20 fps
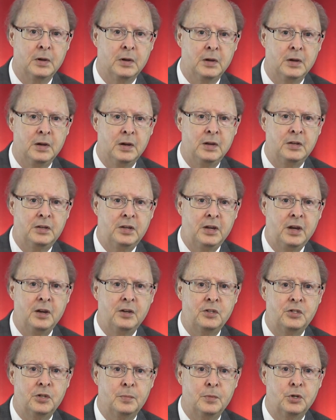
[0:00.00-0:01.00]
It
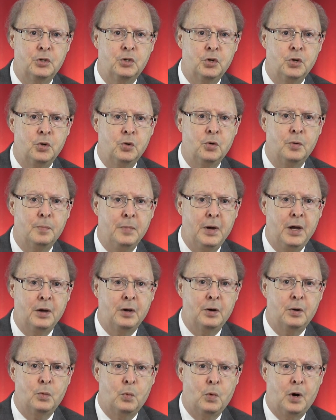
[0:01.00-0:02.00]
takes a mature man
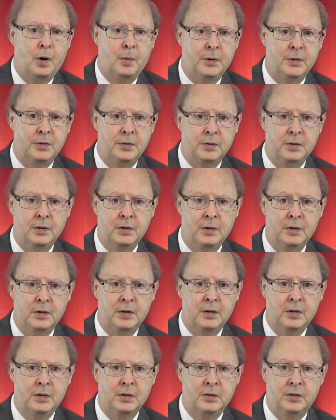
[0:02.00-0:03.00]
or woman
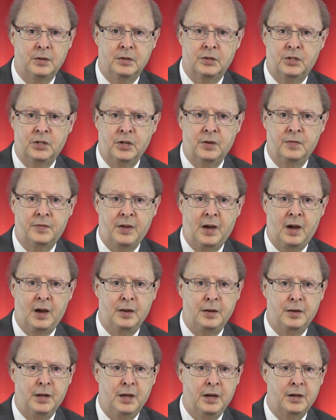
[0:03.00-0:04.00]
to sift out
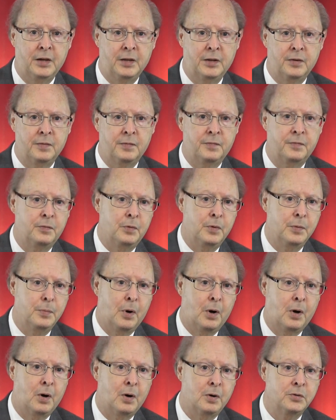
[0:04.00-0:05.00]
negative
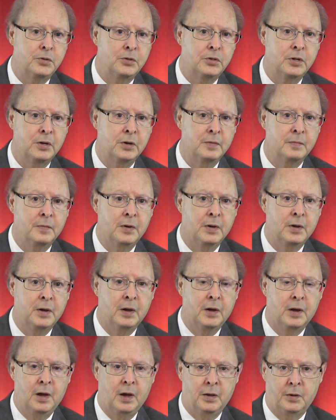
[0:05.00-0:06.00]
remarks and to